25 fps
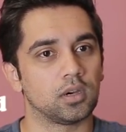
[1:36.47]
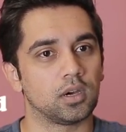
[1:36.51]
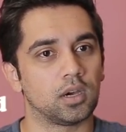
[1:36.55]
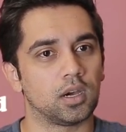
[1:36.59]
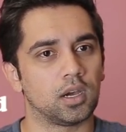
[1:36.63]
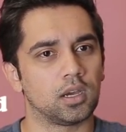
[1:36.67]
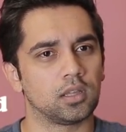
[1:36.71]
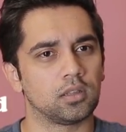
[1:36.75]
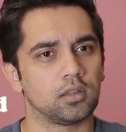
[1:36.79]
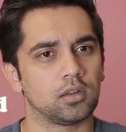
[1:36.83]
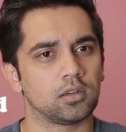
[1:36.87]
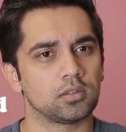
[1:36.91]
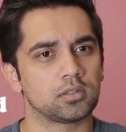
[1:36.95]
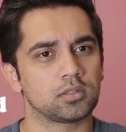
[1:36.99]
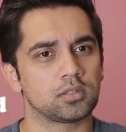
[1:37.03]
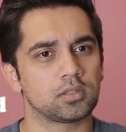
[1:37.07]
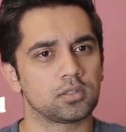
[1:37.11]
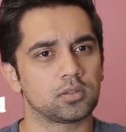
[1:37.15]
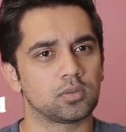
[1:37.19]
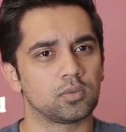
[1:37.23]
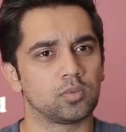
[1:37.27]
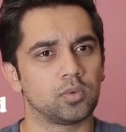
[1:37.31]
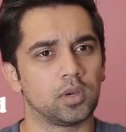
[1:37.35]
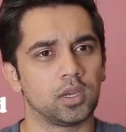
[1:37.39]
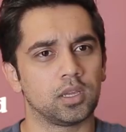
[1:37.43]
I
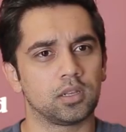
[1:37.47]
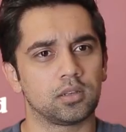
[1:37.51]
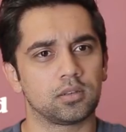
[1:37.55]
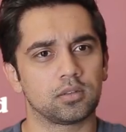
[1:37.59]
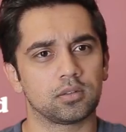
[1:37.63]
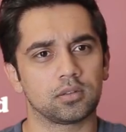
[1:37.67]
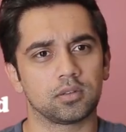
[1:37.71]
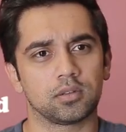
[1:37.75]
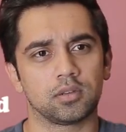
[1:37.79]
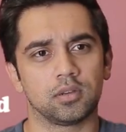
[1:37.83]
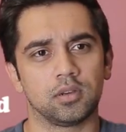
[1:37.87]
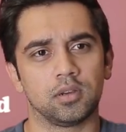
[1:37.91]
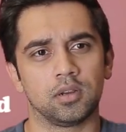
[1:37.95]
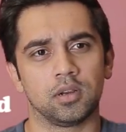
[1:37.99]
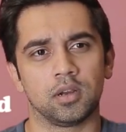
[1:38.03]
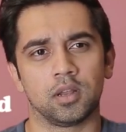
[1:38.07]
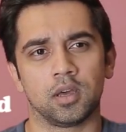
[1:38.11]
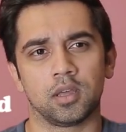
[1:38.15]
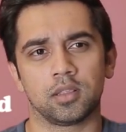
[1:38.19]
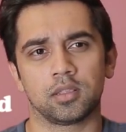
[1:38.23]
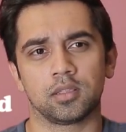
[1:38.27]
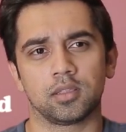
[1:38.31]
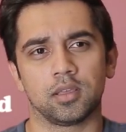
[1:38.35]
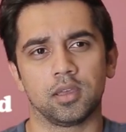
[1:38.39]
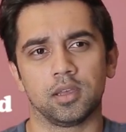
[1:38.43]
lost weight,
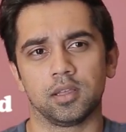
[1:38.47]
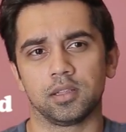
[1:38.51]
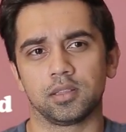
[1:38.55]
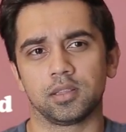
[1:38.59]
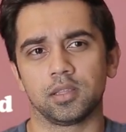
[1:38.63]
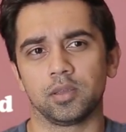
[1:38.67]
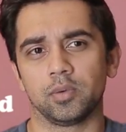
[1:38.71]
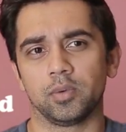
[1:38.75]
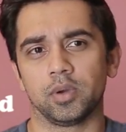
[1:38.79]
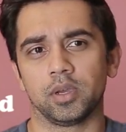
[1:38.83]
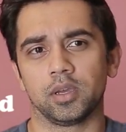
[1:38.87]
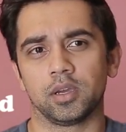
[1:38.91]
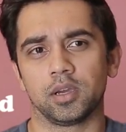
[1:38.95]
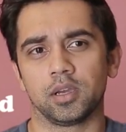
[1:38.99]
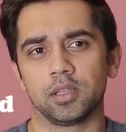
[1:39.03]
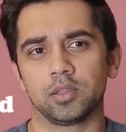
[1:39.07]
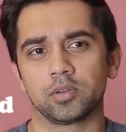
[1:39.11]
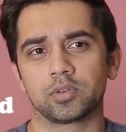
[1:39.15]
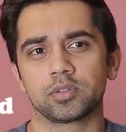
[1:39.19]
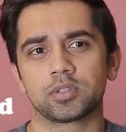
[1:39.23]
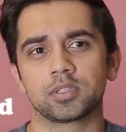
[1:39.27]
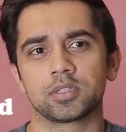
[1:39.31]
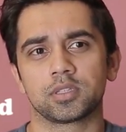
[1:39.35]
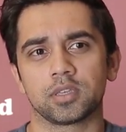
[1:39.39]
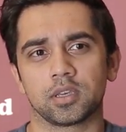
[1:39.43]
not the healthy way. I
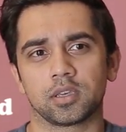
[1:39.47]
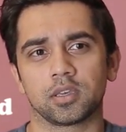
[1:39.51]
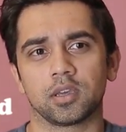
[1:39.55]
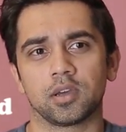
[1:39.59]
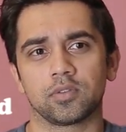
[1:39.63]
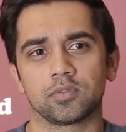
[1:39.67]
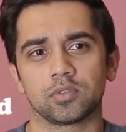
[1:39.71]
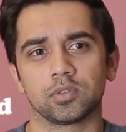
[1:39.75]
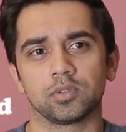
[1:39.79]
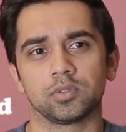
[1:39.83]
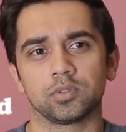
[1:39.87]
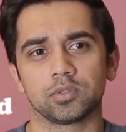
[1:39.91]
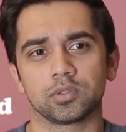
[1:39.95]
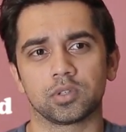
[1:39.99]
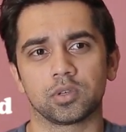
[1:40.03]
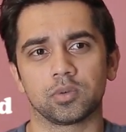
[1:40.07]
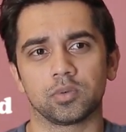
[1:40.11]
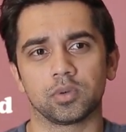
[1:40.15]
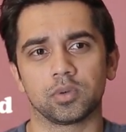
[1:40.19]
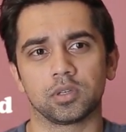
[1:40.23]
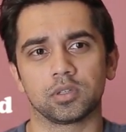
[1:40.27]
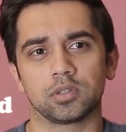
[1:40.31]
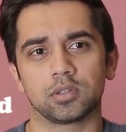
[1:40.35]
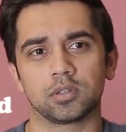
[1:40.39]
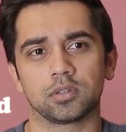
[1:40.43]
look sick after losing
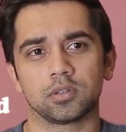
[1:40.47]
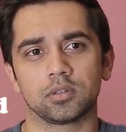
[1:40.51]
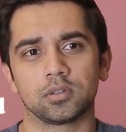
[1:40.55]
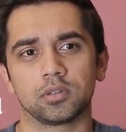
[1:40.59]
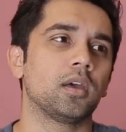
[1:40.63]
weight.